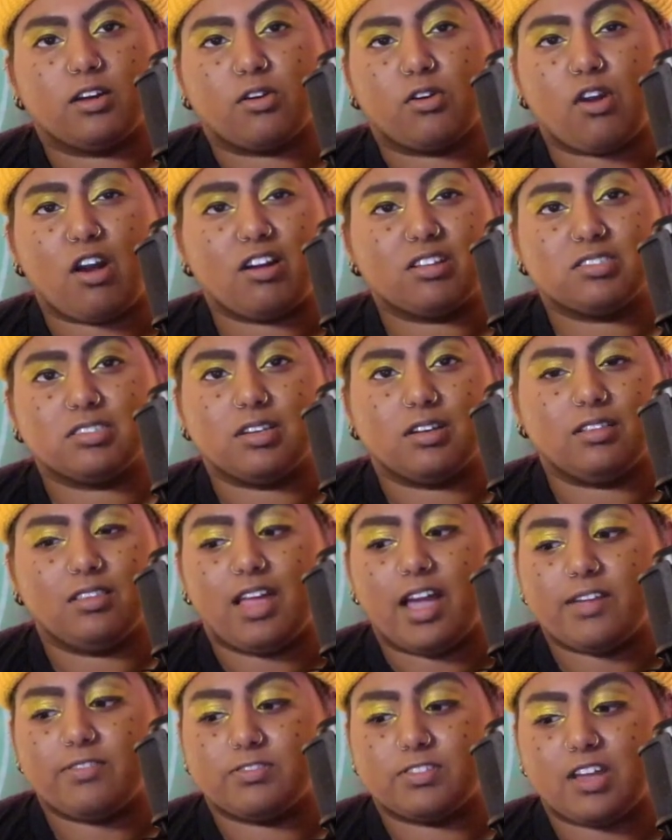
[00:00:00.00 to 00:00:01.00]
across a
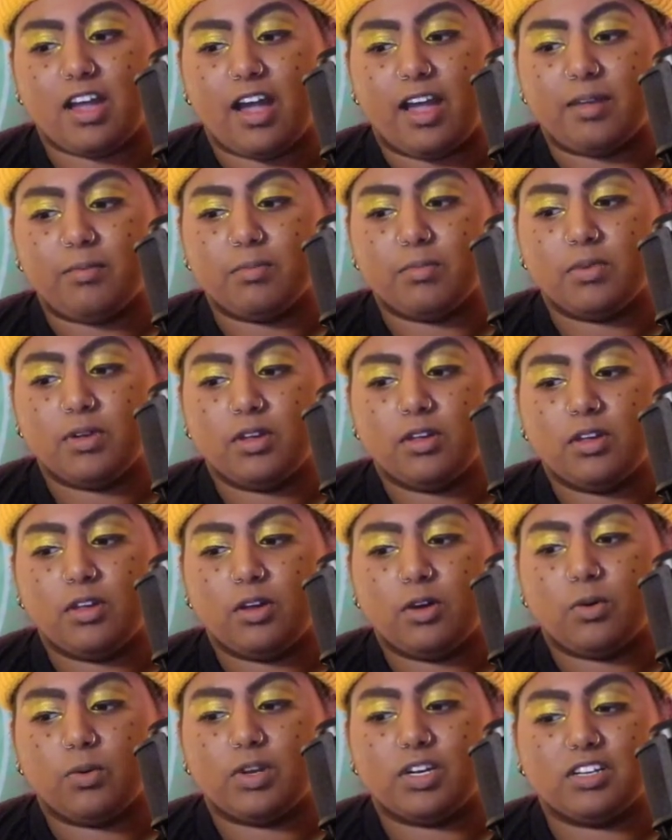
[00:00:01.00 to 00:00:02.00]
lifetime
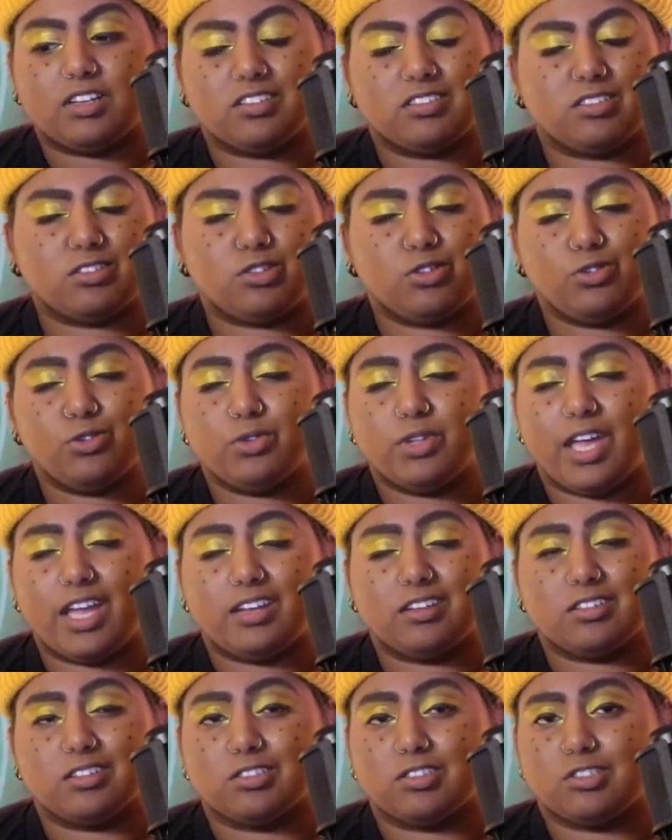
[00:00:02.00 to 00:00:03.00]
when it is too
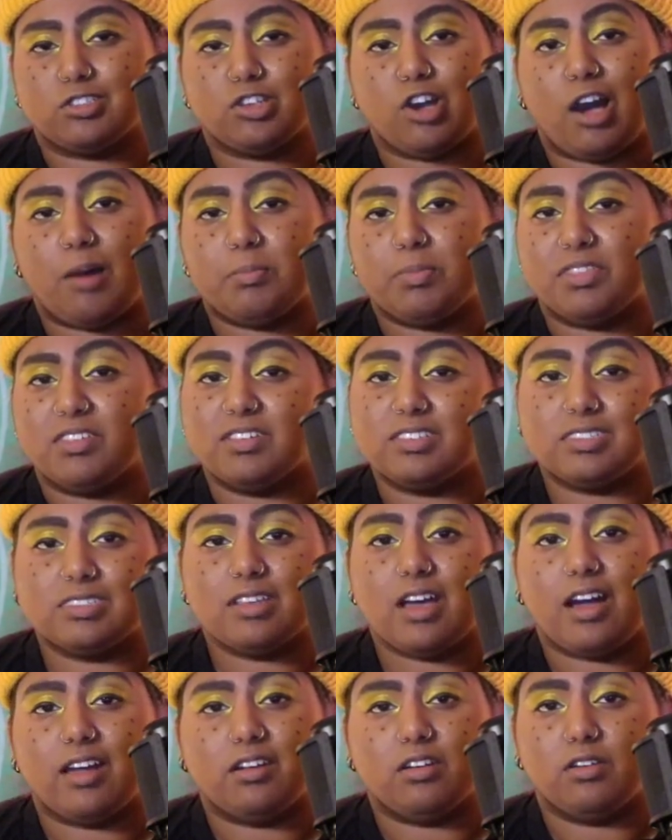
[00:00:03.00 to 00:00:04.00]
late to stop the
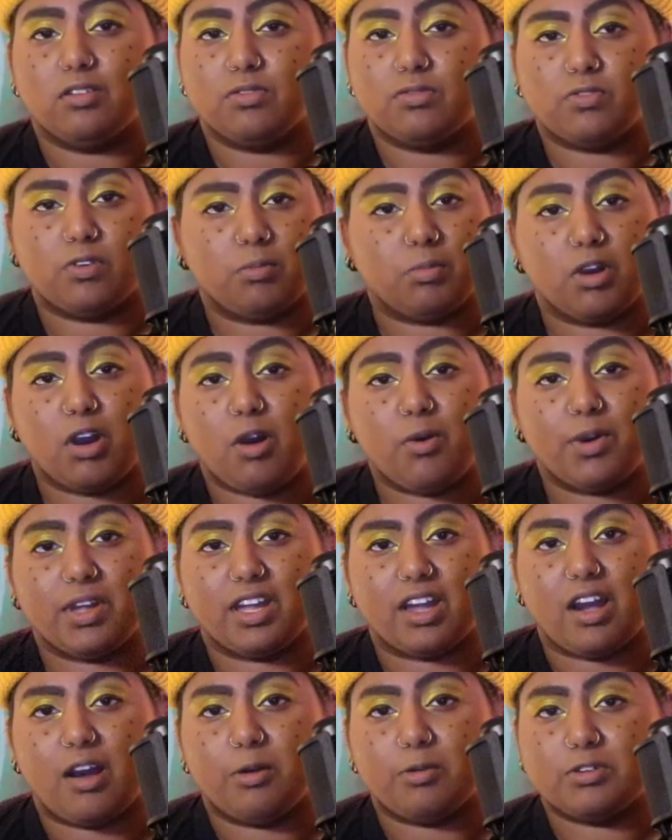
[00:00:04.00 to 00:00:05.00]
sun from
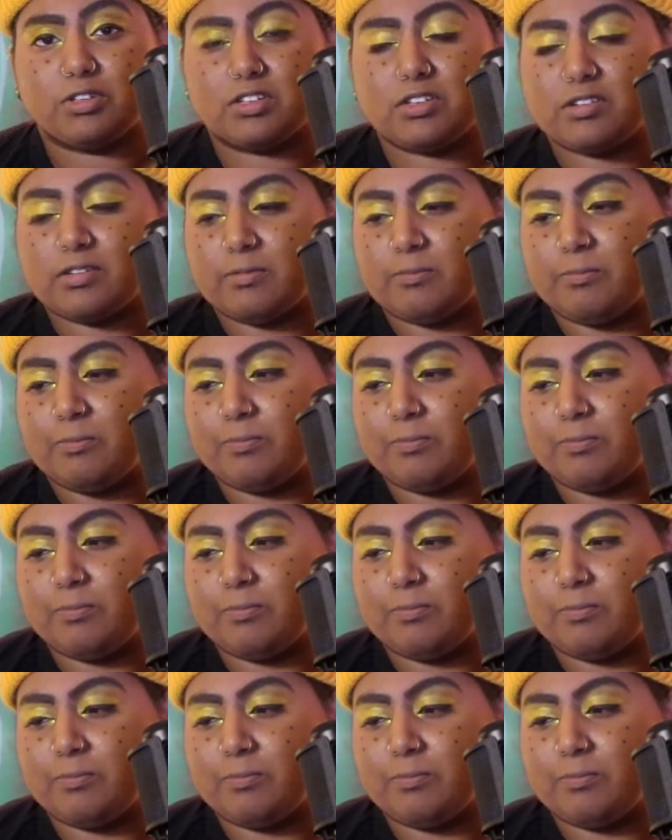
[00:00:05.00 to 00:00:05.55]
going out.